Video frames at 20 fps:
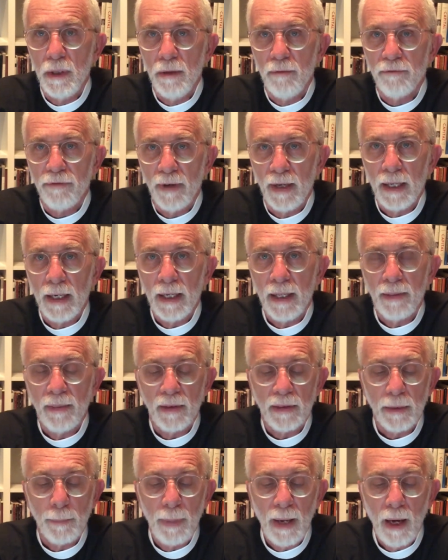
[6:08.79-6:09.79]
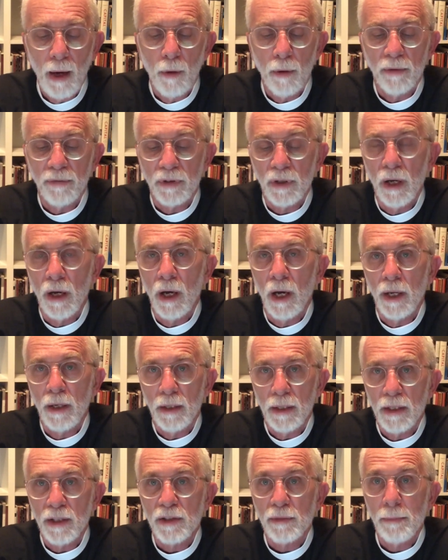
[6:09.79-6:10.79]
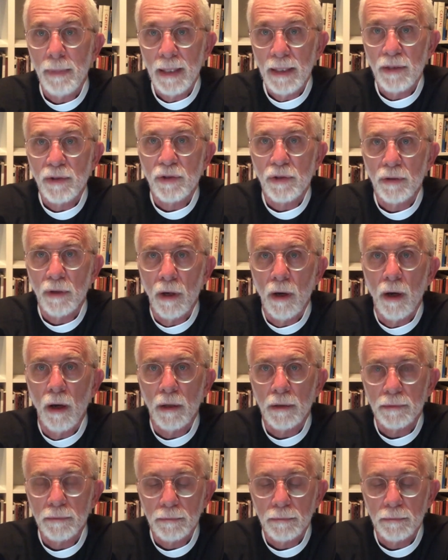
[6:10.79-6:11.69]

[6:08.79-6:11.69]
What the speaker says: finally, that the power of God is made strong.